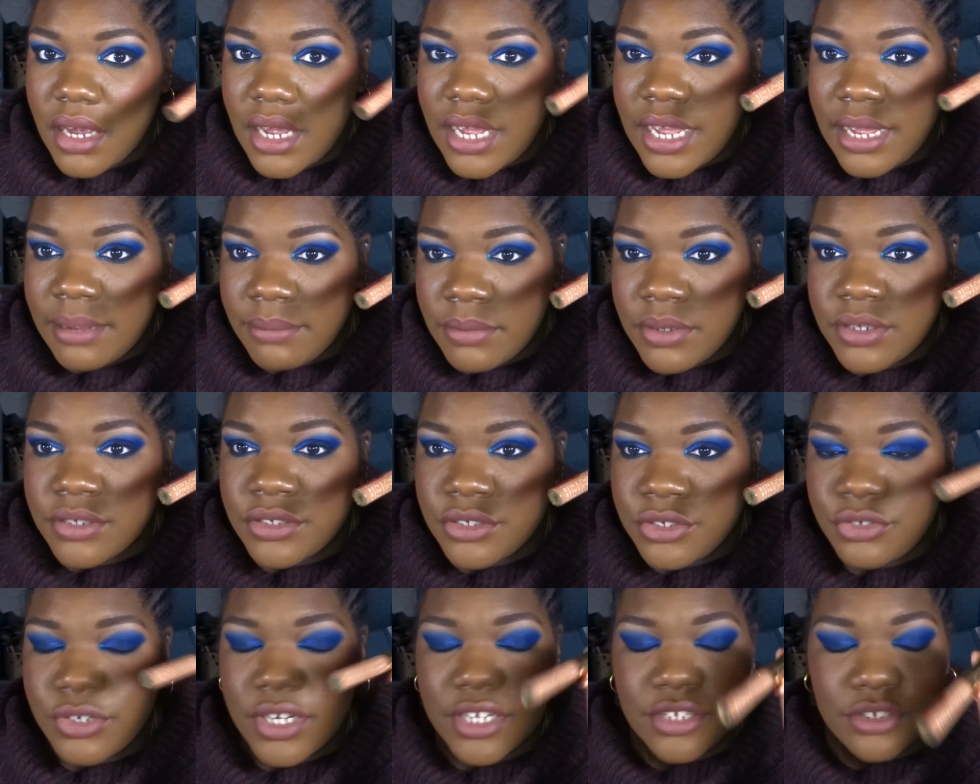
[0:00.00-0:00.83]
I'm
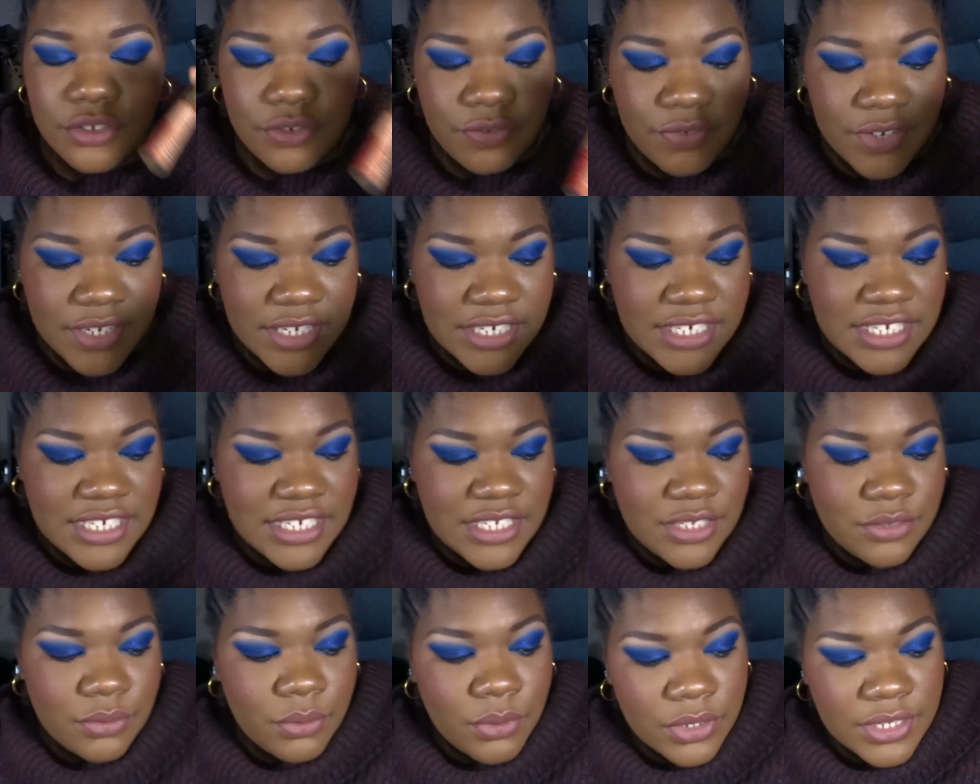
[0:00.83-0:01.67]
gonna try to finish
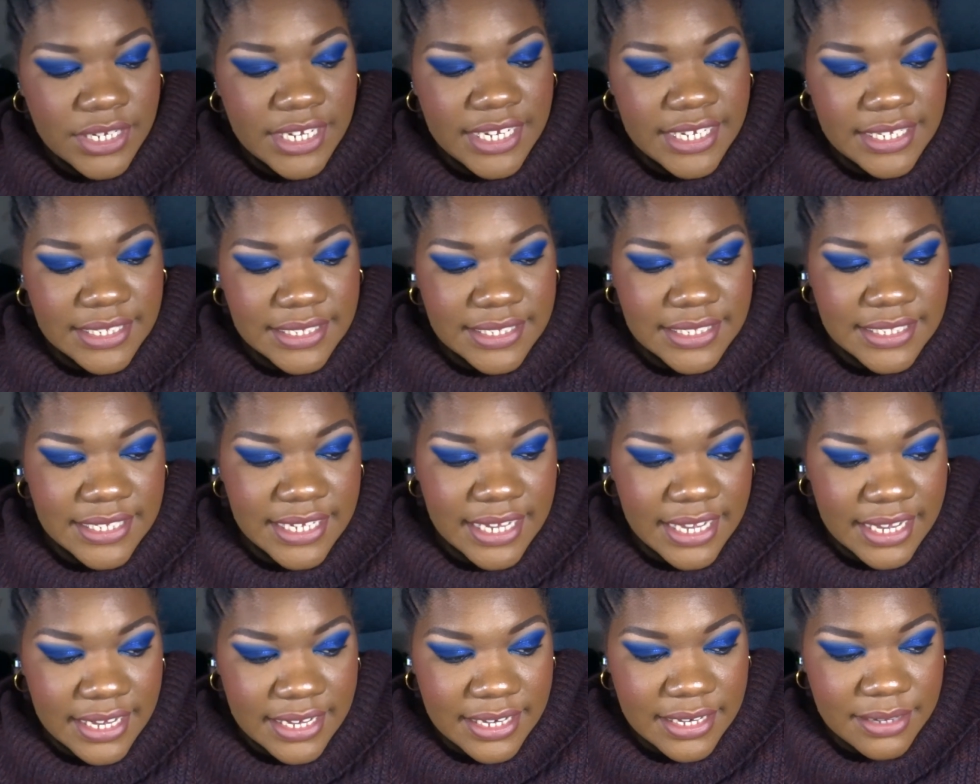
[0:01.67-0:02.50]
this one
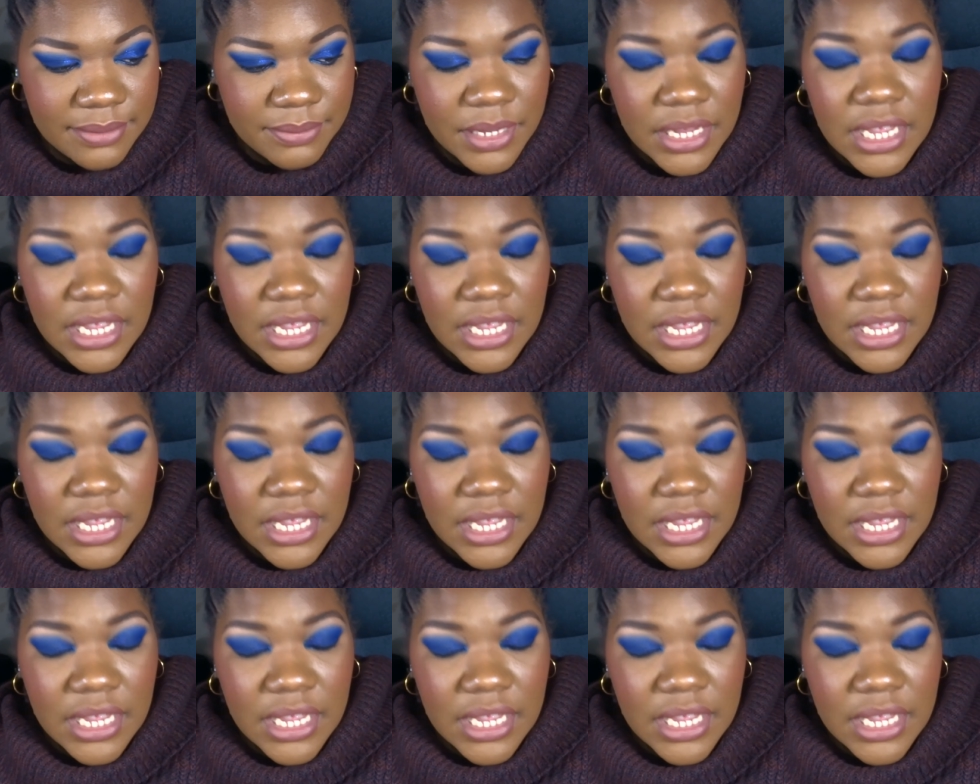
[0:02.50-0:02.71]
instead.